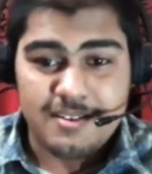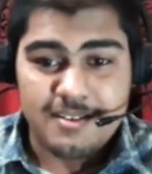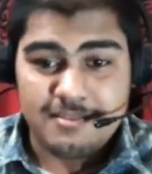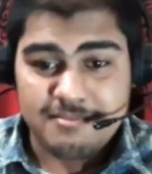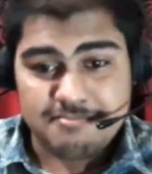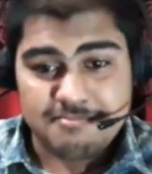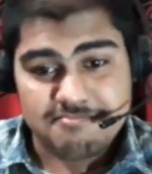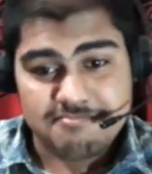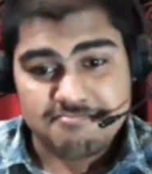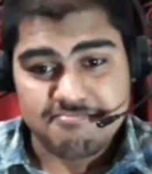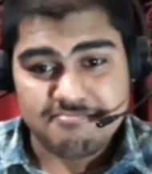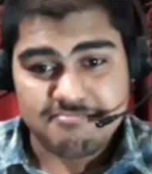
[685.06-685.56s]

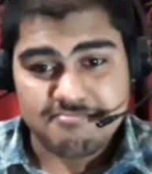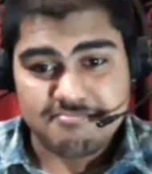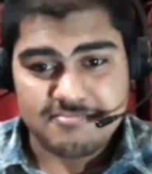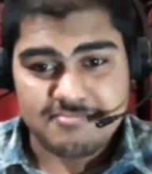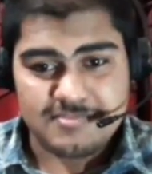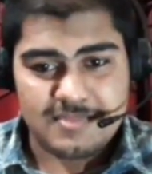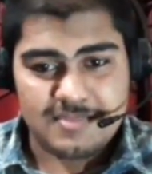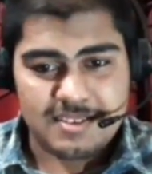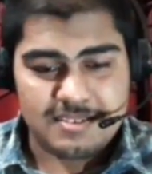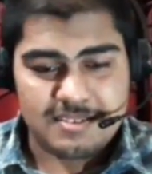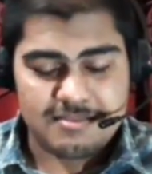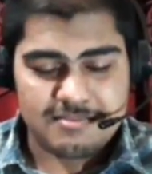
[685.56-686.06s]

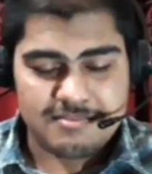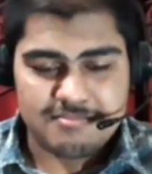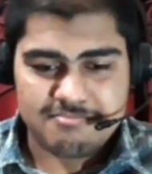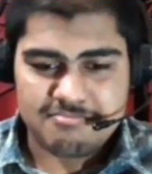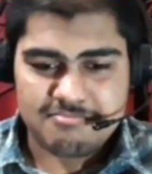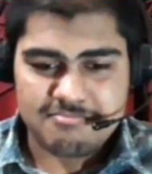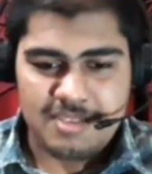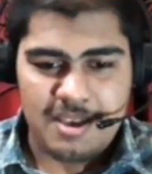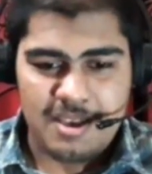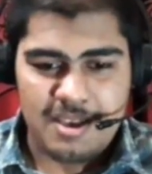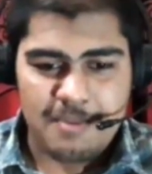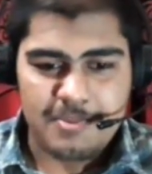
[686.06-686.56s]
um,
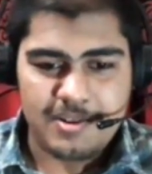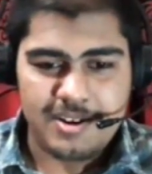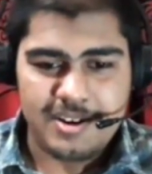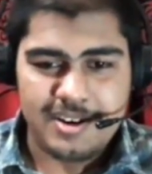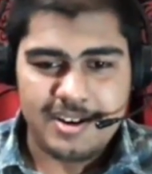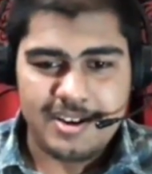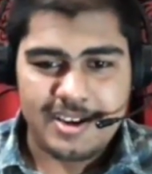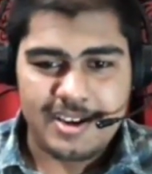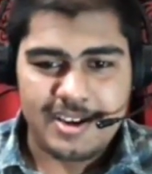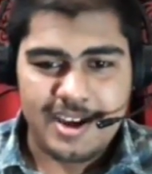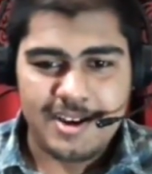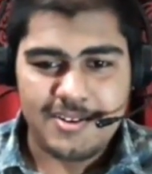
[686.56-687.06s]
happen any
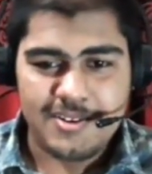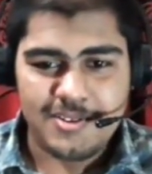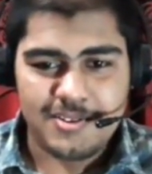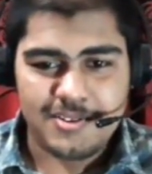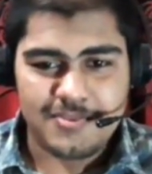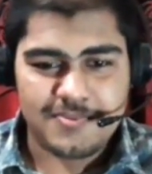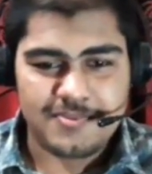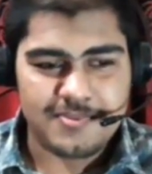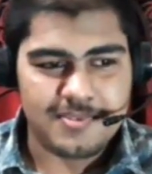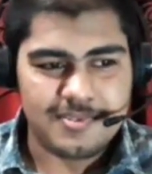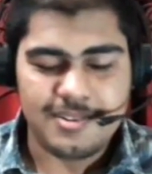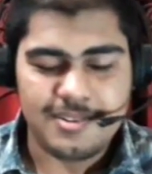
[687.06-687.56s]
kind of
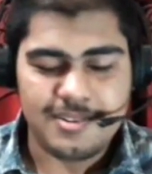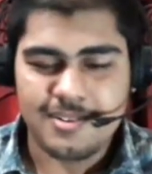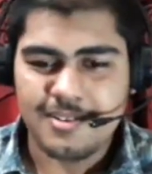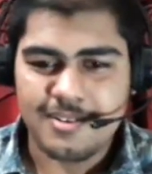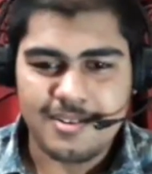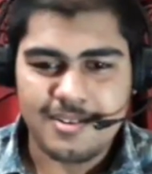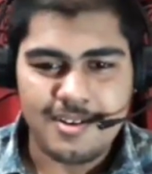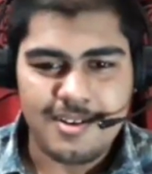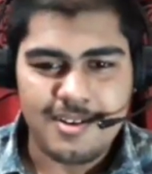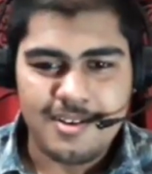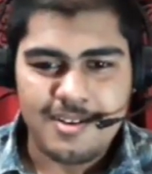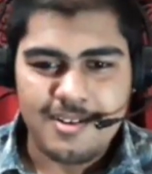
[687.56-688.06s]
uh,
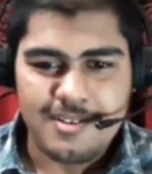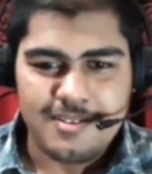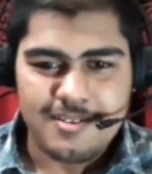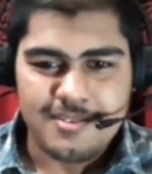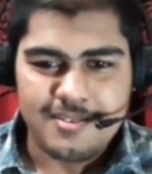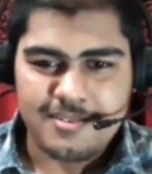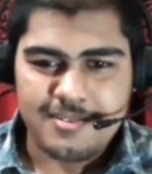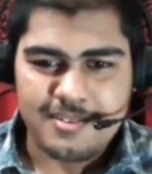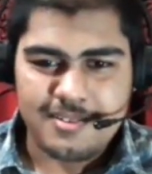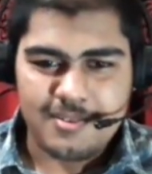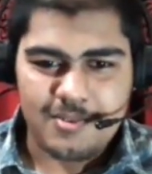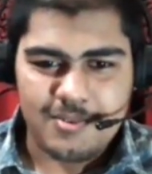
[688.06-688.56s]

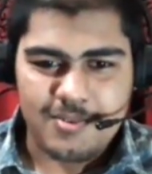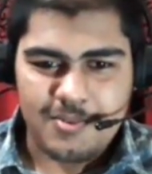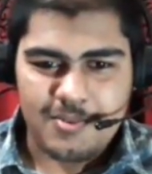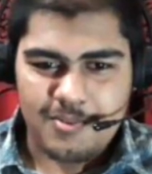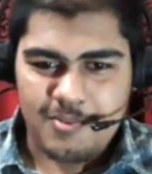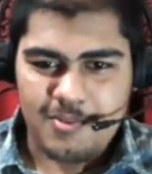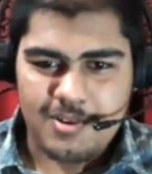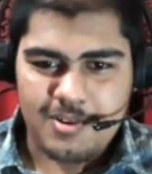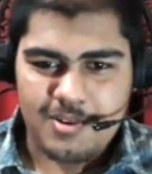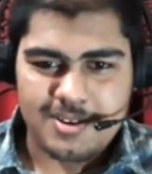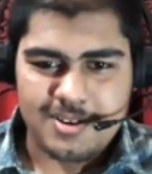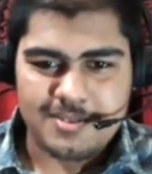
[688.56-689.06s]

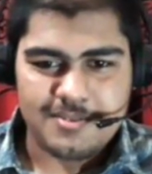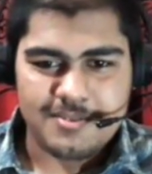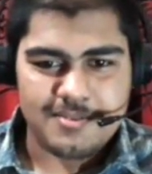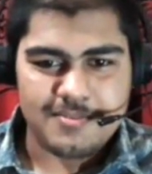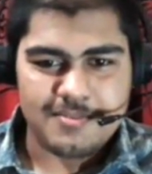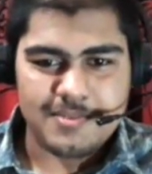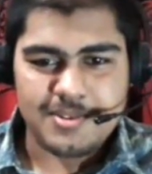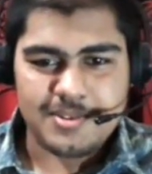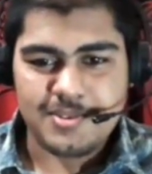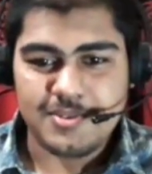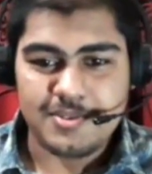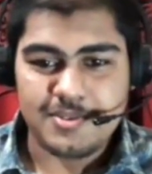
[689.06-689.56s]
war
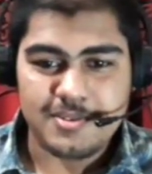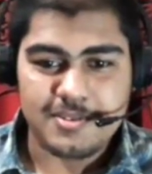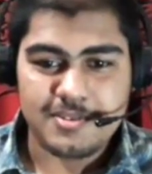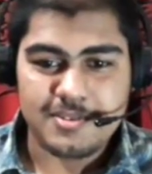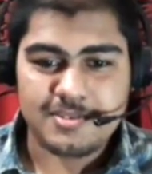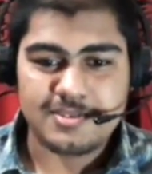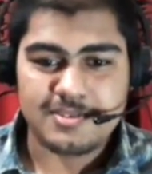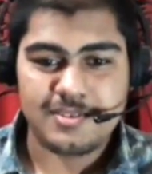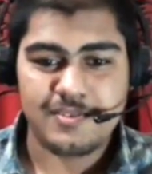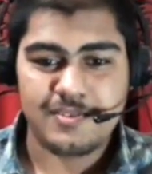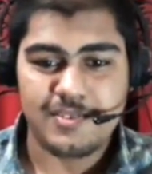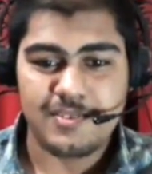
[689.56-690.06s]
between the
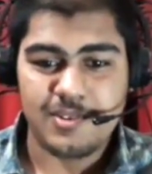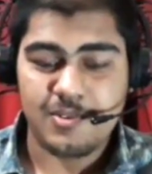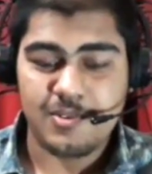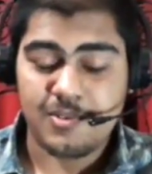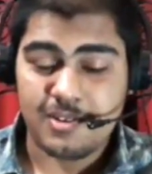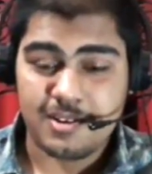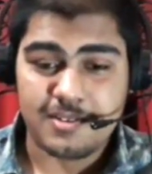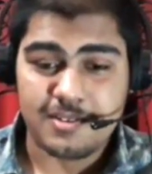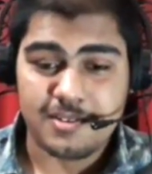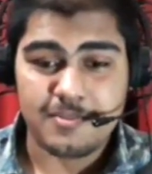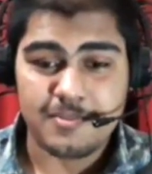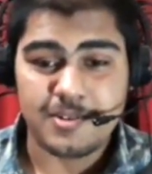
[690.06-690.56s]
civil war,
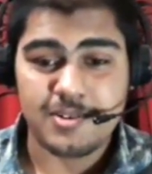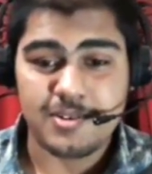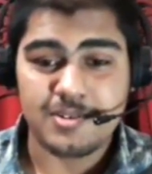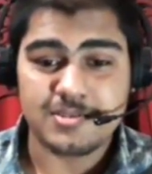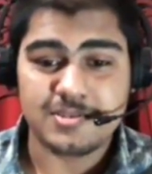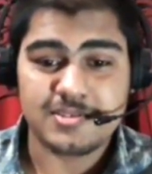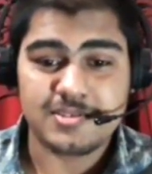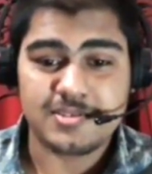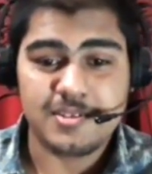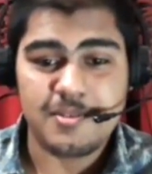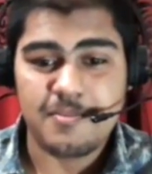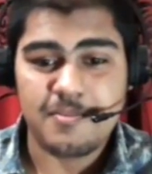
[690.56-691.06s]
because
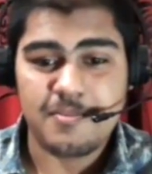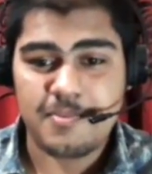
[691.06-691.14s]
uh,